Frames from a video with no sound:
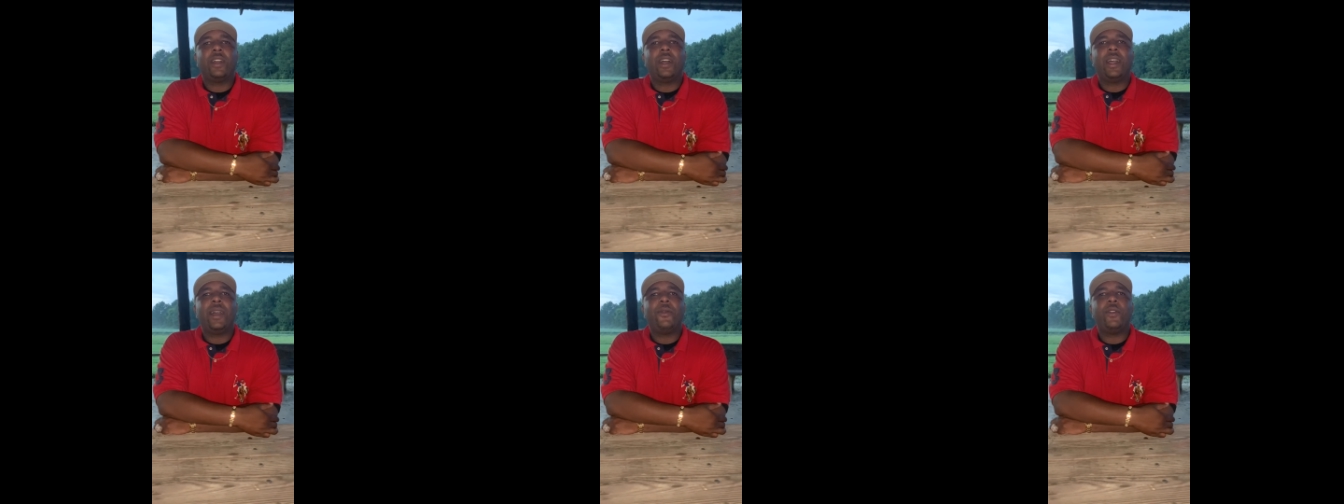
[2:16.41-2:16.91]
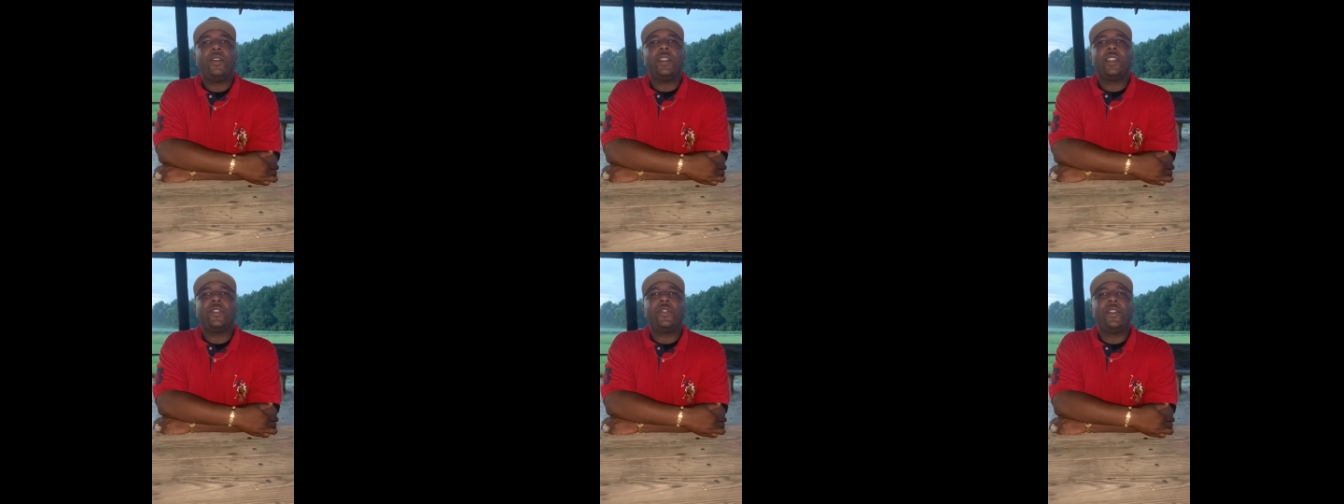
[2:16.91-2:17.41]
I have one
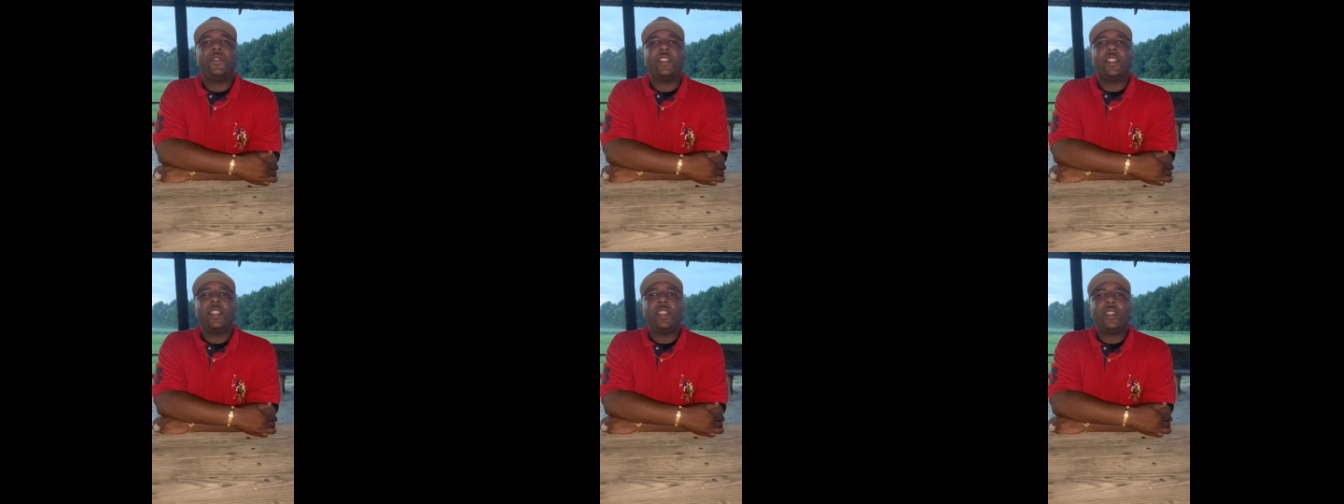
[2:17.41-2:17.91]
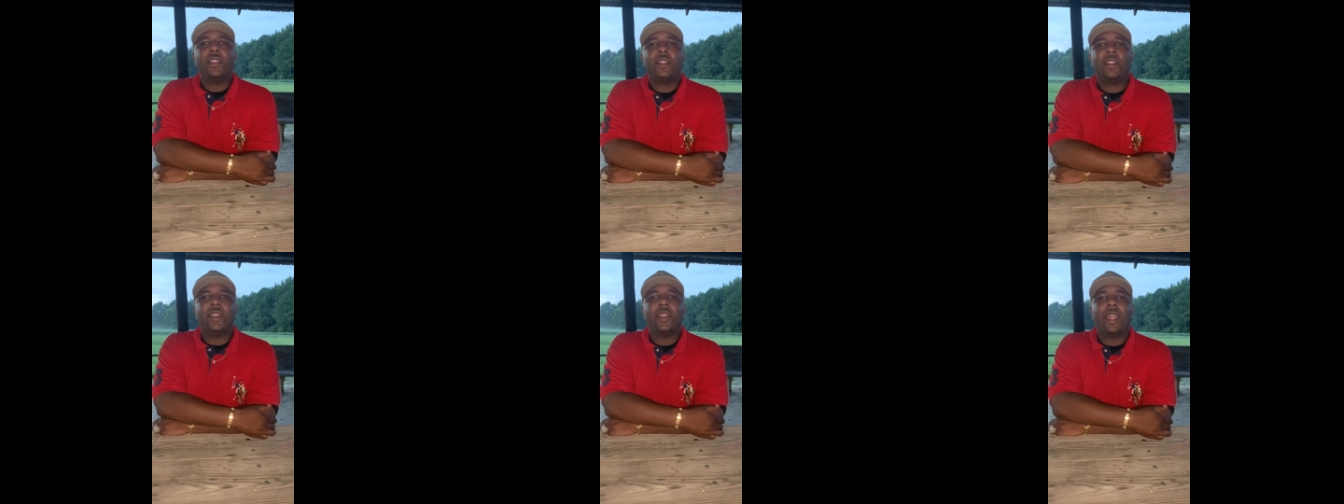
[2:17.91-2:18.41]
that's 15
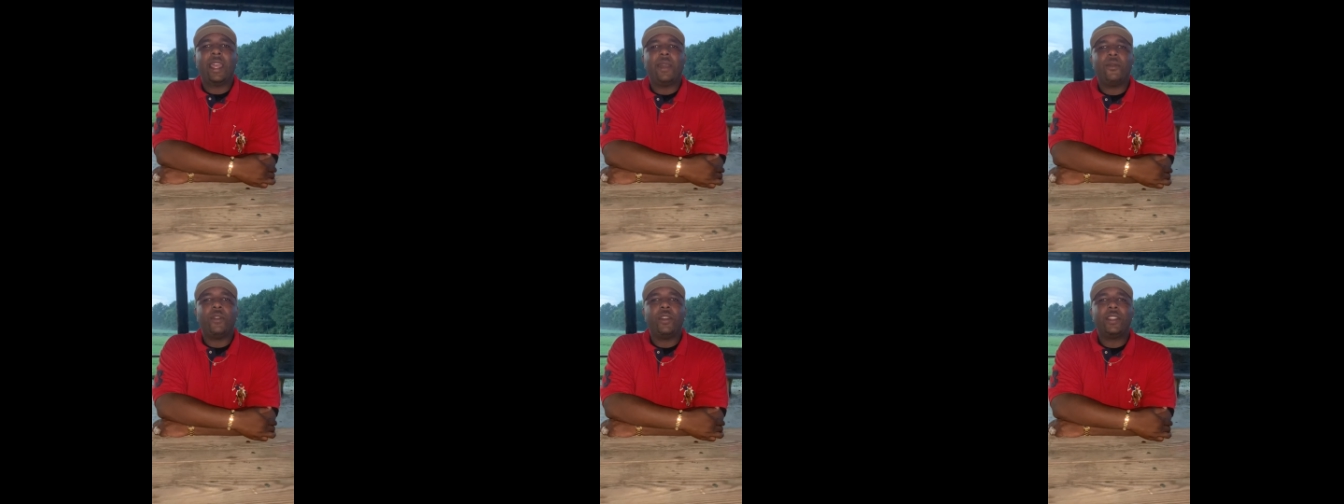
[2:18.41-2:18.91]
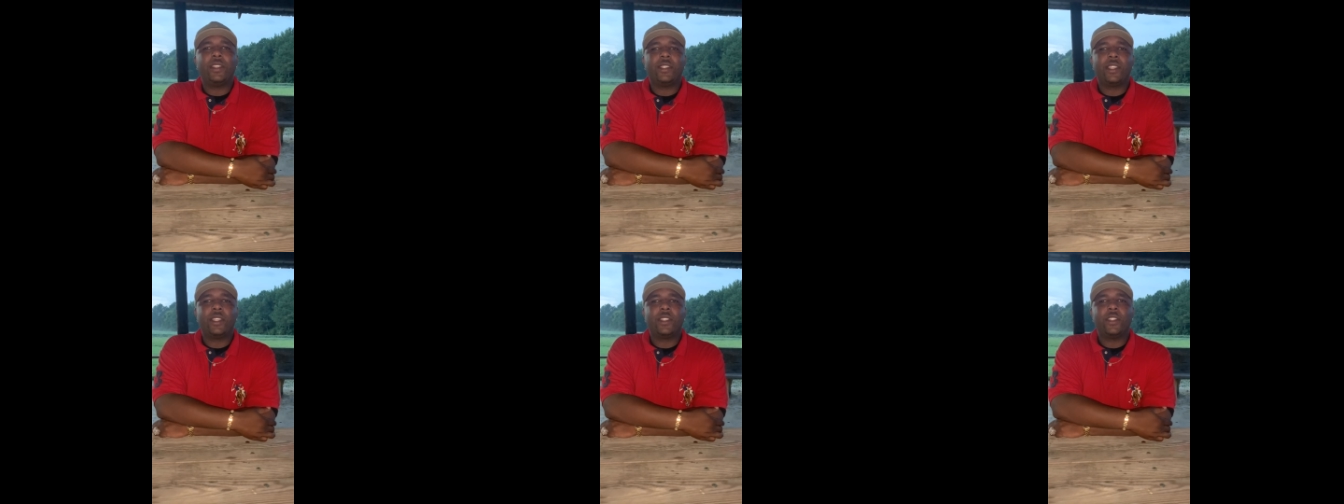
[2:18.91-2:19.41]
and I have one that's
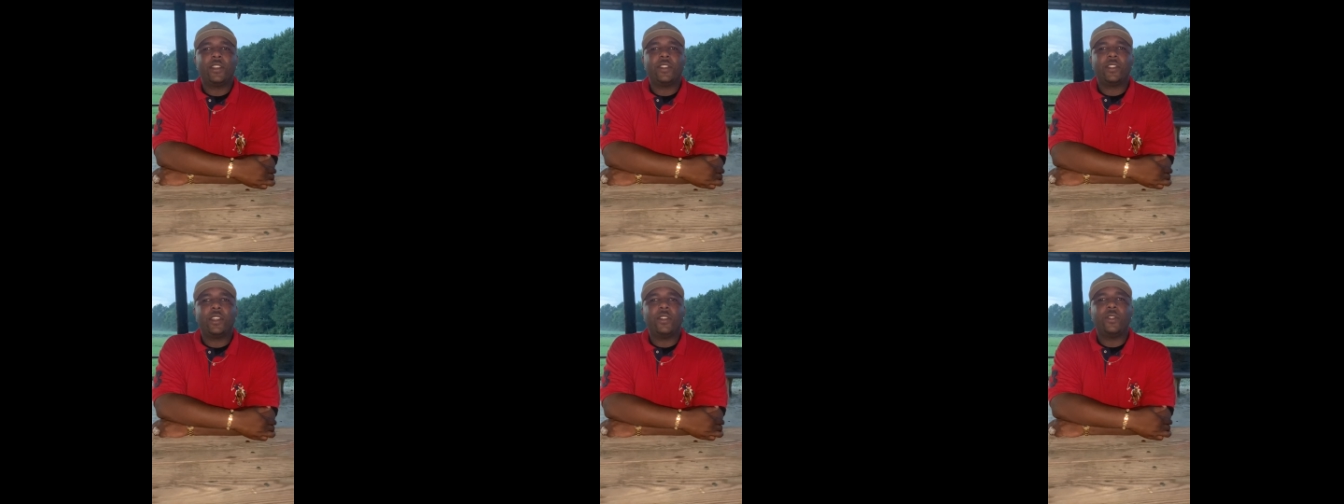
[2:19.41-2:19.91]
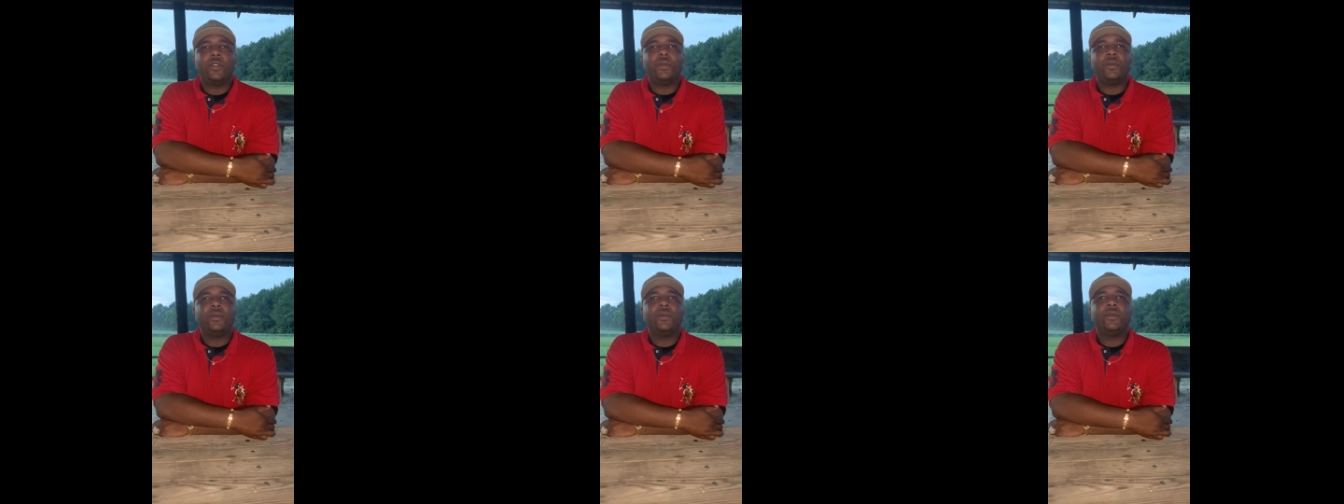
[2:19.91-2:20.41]
6 years old.
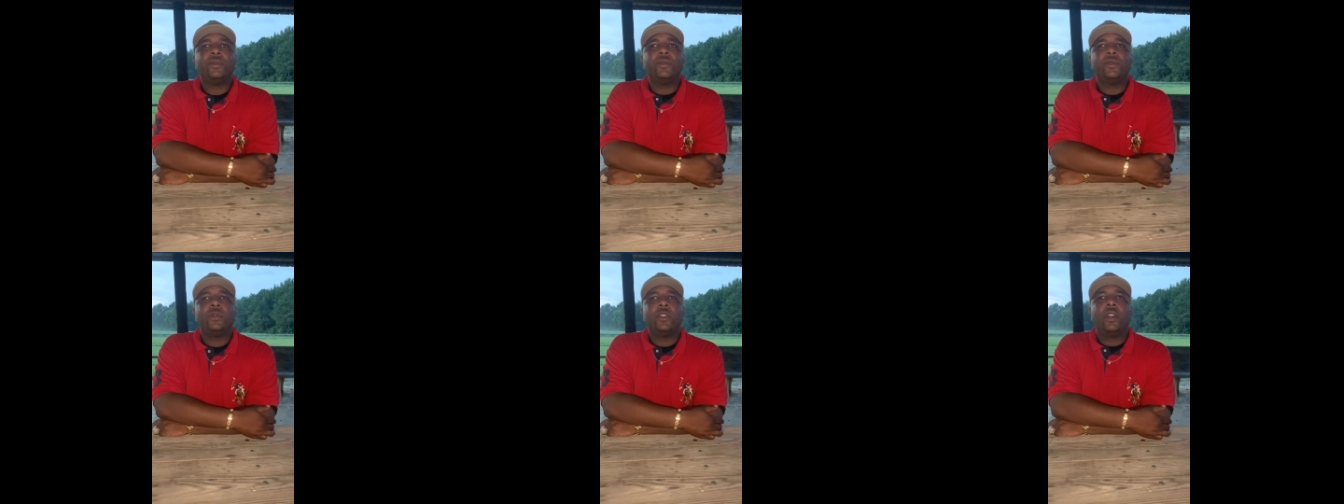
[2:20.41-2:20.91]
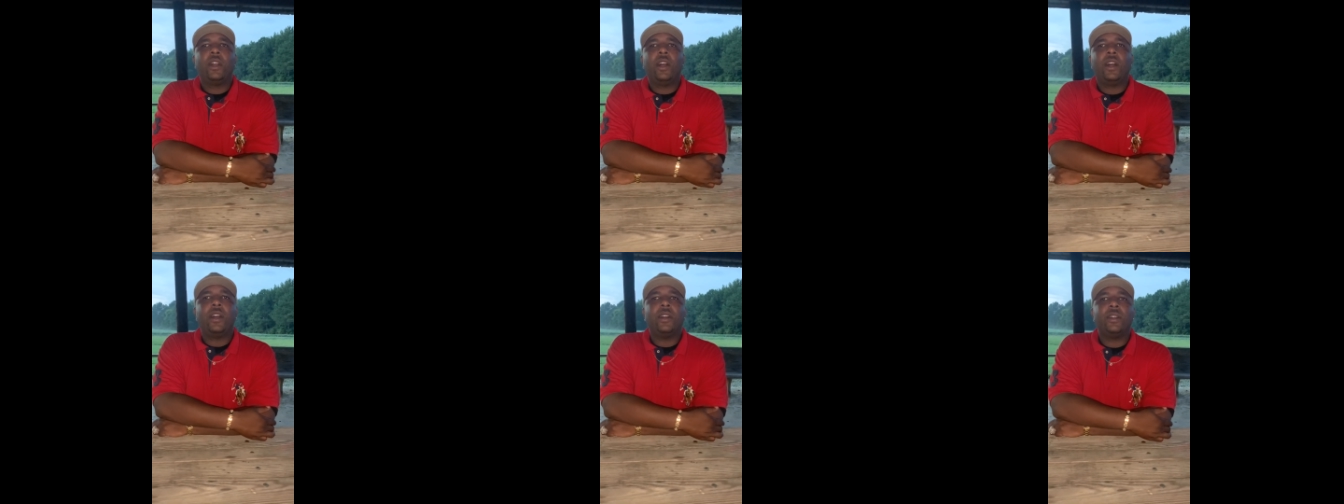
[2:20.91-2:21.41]

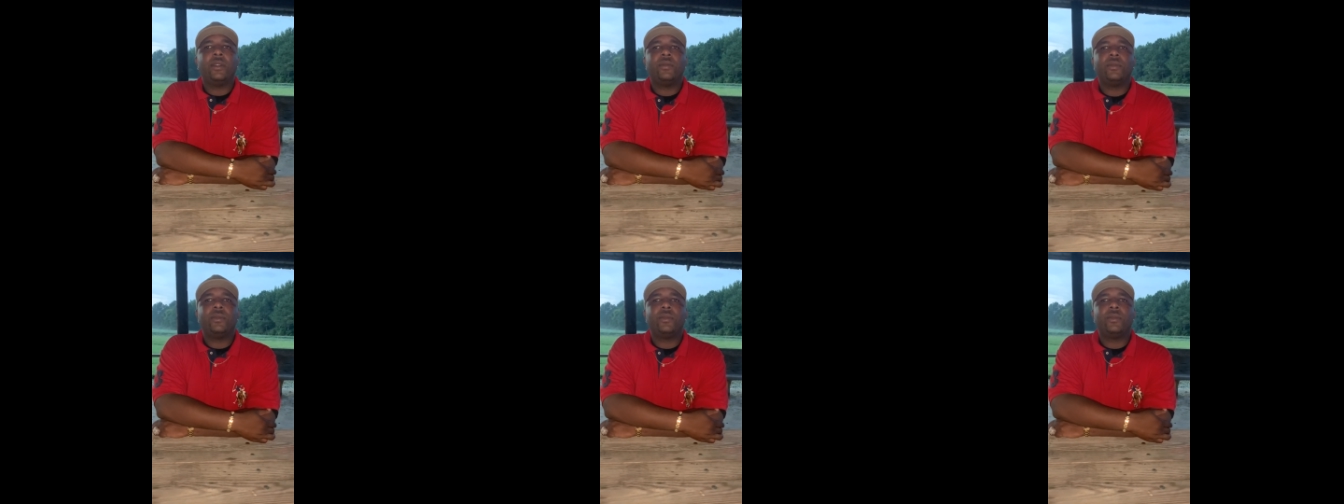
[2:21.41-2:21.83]
The